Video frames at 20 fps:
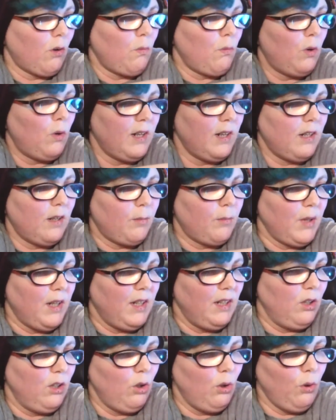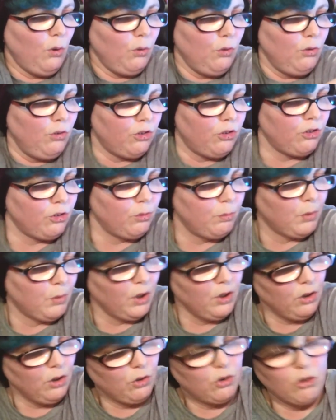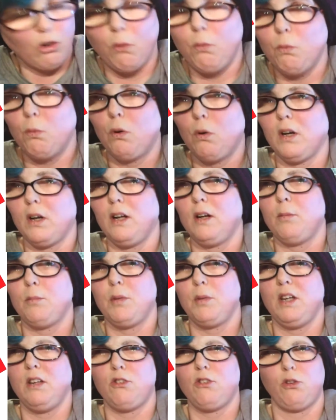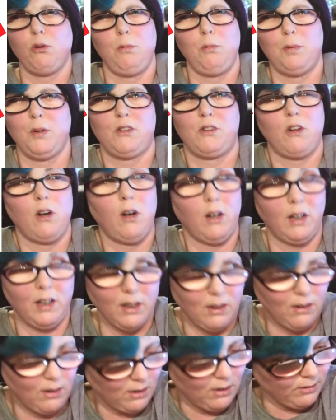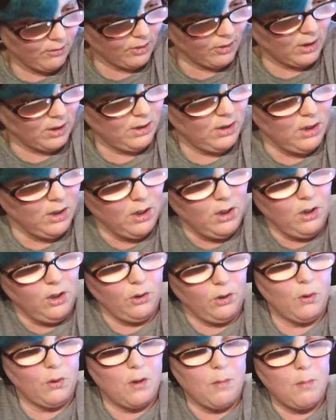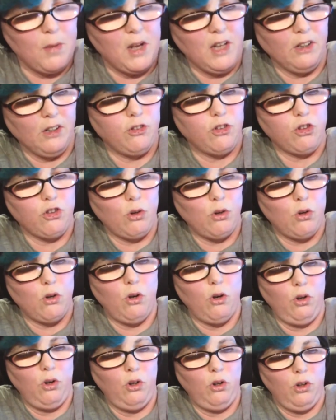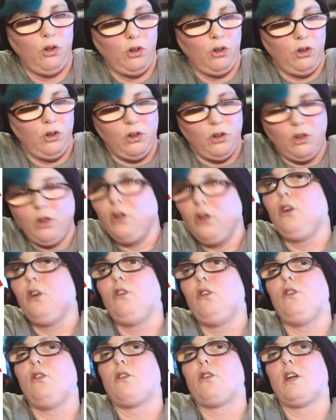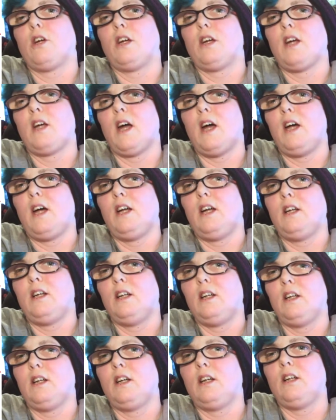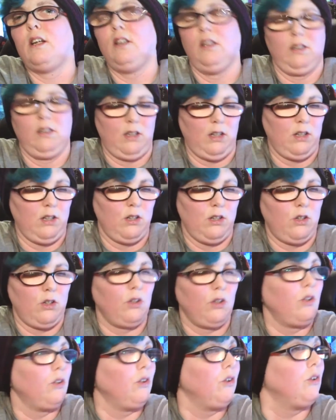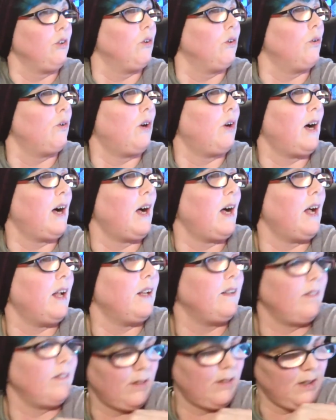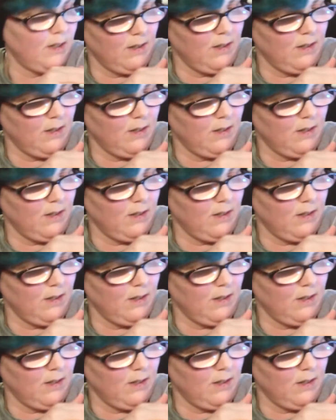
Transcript: want it to be loose, but you don't want it to be super tight either. You want to make sure you can get your hand